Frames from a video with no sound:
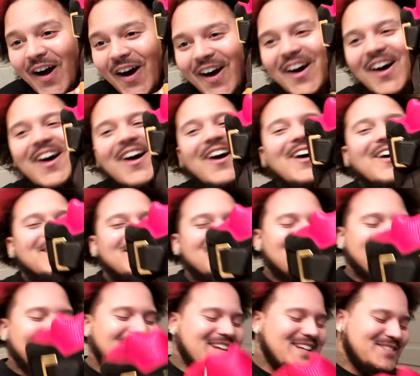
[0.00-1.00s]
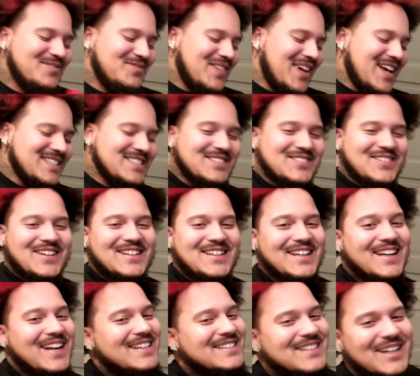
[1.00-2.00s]
Oh yeah, that's magic right
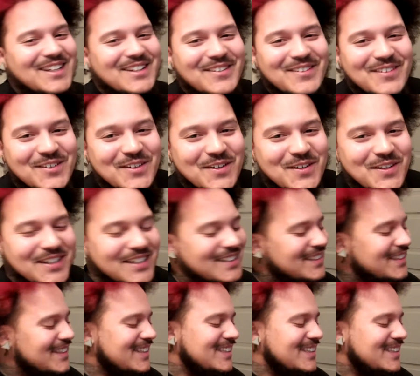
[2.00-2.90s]
there. That's how you do it.